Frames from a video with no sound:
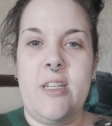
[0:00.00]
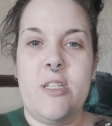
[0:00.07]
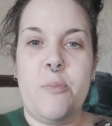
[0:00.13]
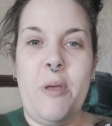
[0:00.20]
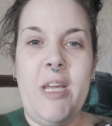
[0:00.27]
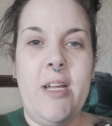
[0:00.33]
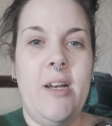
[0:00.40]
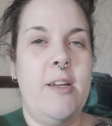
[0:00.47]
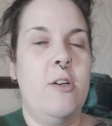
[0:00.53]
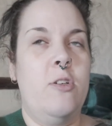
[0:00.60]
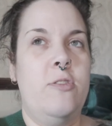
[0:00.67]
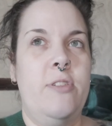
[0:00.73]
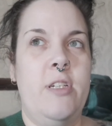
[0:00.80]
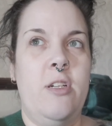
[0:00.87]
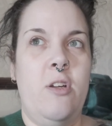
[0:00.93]
It's peeling
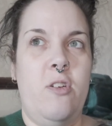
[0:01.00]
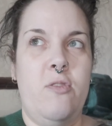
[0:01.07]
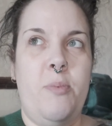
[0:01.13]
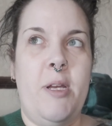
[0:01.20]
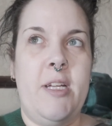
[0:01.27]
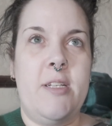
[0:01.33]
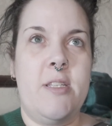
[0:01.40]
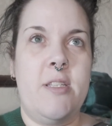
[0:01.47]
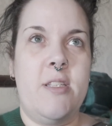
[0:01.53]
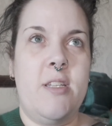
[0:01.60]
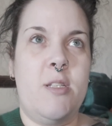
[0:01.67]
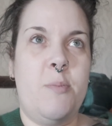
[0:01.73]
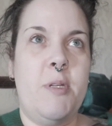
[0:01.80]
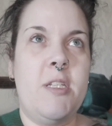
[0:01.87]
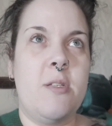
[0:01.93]
off in a lot of places.
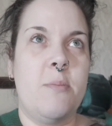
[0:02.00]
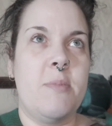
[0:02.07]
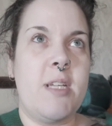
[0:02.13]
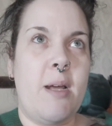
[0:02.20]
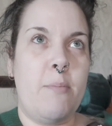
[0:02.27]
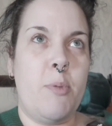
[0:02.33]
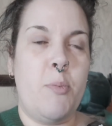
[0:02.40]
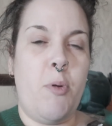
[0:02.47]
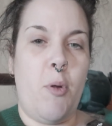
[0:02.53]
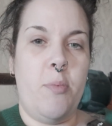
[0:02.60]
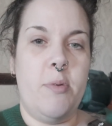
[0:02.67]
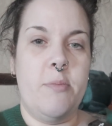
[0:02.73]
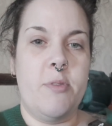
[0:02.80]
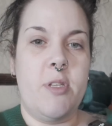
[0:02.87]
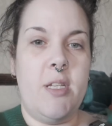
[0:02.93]
There's been some damp
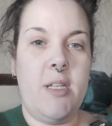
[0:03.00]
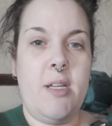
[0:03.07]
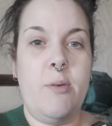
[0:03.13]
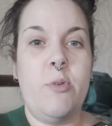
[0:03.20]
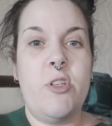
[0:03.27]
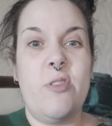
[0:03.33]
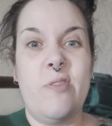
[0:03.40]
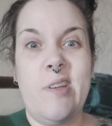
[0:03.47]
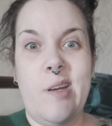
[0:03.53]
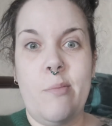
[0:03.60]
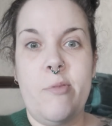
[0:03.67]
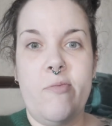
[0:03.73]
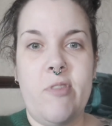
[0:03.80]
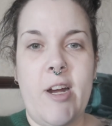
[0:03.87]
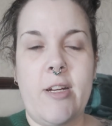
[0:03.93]
problems in here which have now
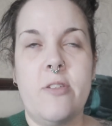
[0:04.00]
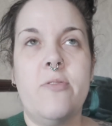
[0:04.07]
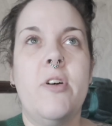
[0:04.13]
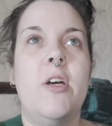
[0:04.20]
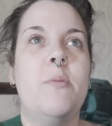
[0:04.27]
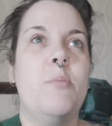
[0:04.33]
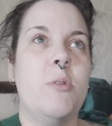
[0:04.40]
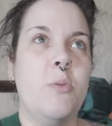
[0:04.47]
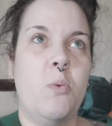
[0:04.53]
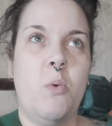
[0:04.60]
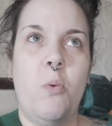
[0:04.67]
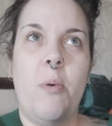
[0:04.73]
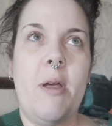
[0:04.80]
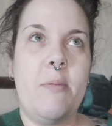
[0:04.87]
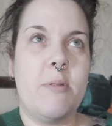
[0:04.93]
been rectified, but the
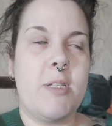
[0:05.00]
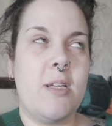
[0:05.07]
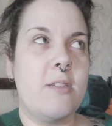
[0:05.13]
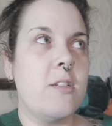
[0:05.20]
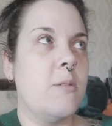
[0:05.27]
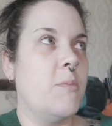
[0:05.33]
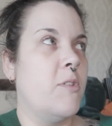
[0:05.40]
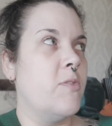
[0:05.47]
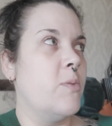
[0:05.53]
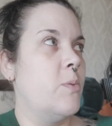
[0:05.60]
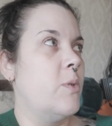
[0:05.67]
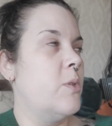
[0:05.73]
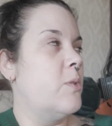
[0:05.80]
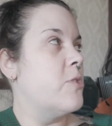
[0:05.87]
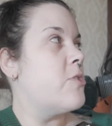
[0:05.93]
wallpaper's had to come off the
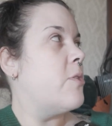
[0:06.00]
wall.